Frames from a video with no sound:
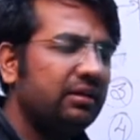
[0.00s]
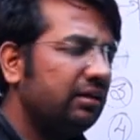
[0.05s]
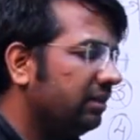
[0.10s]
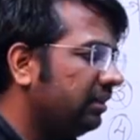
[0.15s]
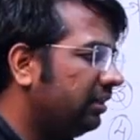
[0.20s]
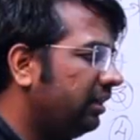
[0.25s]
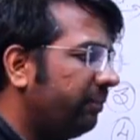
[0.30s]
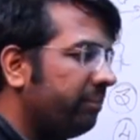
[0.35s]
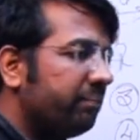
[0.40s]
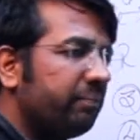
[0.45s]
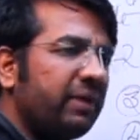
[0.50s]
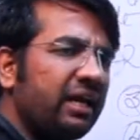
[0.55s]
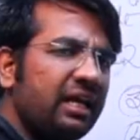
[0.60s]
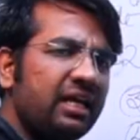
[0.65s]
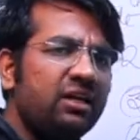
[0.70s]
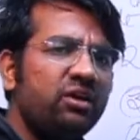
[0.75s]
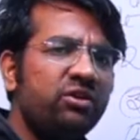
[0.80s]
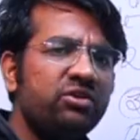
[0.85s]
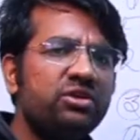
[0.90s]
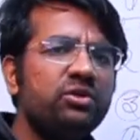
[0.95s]
the main
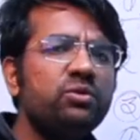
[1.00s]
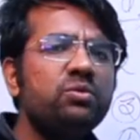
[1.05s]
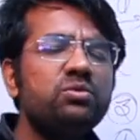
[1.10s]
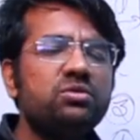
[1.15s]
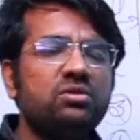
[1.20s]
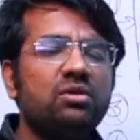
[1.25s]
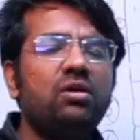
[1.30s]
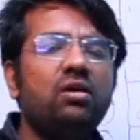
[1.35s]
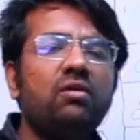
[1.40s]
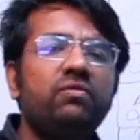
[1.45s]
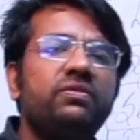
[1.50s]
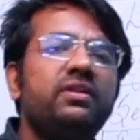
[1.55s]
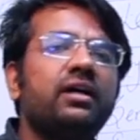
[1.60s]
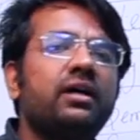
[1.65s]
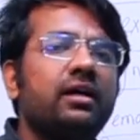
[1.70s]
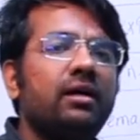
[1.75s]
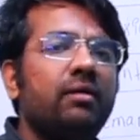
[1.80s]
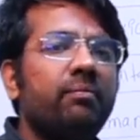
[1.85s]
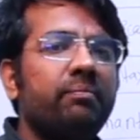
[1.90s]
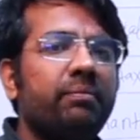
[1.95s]
use of the
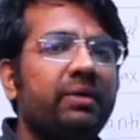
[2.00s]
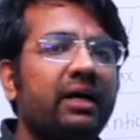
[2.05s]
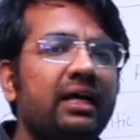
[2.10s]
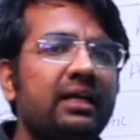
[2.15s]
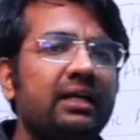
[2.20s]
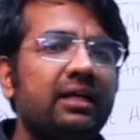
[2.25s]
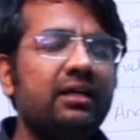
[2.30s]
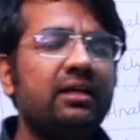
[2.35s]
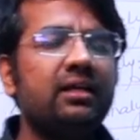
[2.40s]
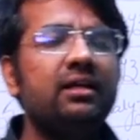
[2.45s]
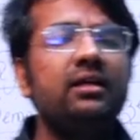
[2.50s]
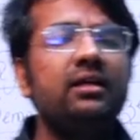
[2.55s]
compiler